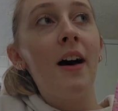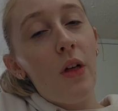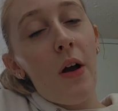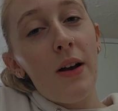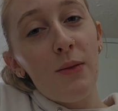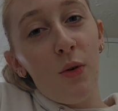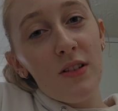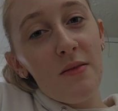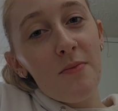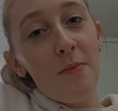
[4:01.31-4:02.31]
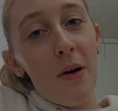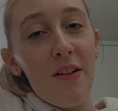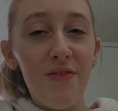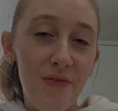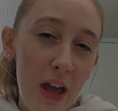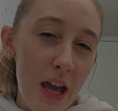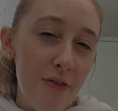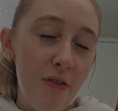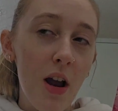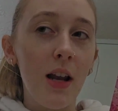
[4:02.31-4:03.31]
Though it wasn't my
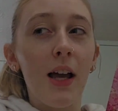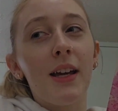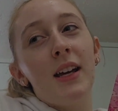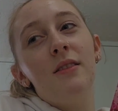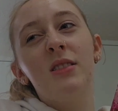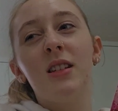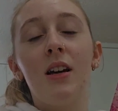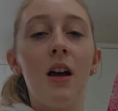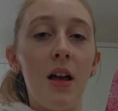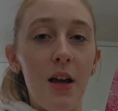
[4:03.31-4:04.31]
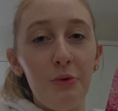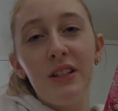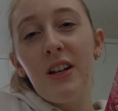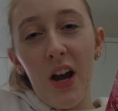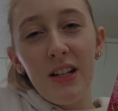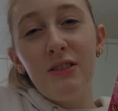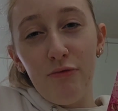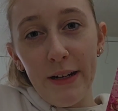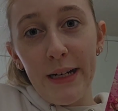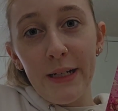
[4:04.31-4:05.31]
favourite, like it was a nice
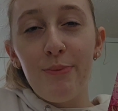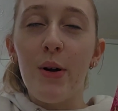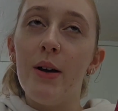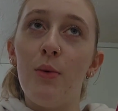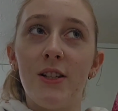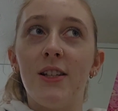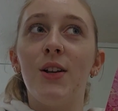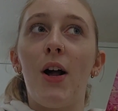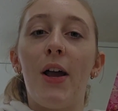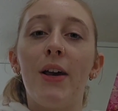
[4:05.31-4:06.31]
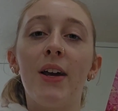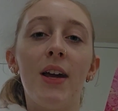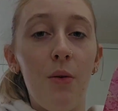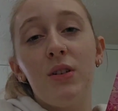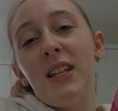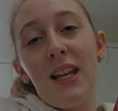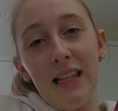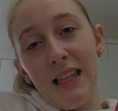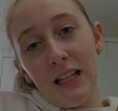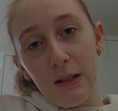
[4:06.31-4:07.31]
read, but it wasn't
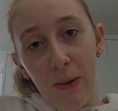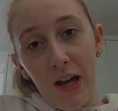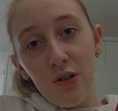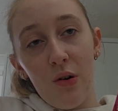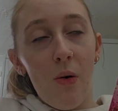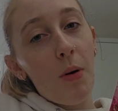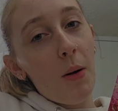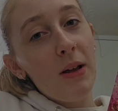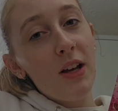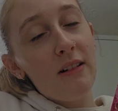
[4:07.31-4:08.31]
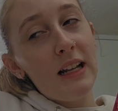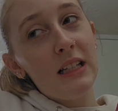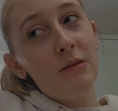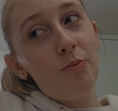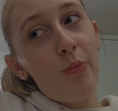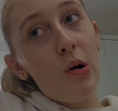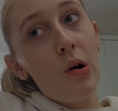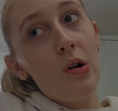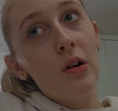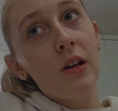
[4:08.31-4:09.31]
anything special. I'm probably going to rate this
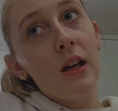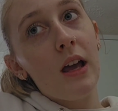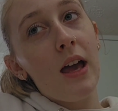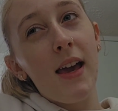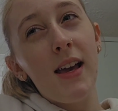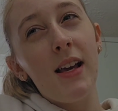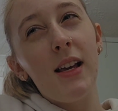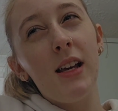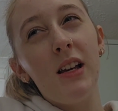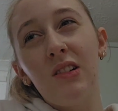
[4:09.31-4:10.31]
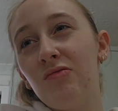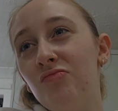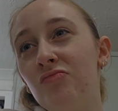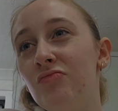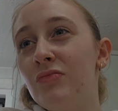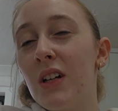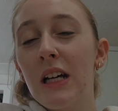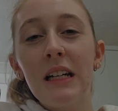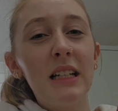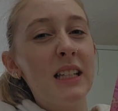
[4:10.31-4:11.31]
book a
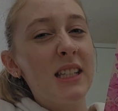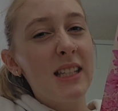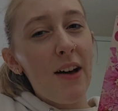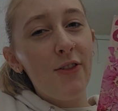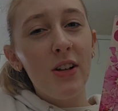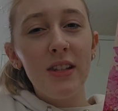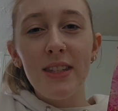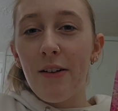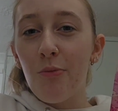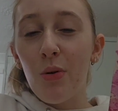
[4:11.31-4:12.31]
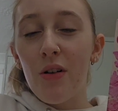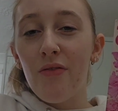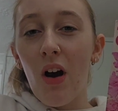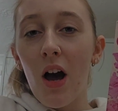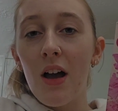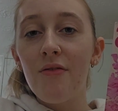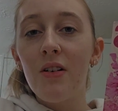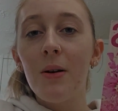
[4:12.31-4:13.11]
7.5.